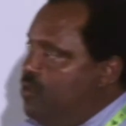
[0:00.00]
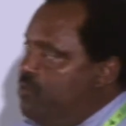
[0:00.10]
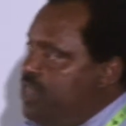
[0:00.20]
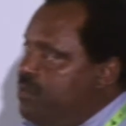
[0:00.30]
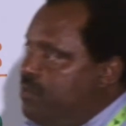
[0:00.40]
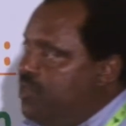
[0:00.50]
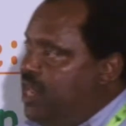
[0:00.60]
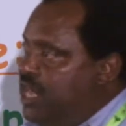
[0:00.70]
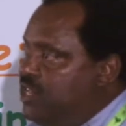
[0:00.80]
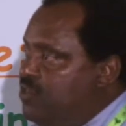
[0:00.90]
minimum
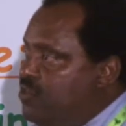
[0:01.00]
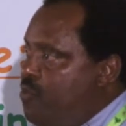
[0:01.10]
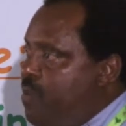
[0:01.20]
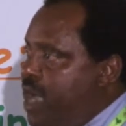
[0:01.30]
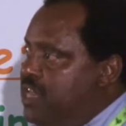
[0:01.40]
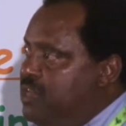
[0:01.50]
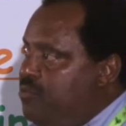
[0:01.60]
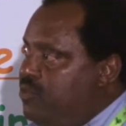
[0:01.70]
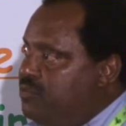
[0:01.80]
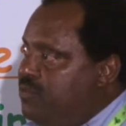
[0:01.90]
tillage, combining both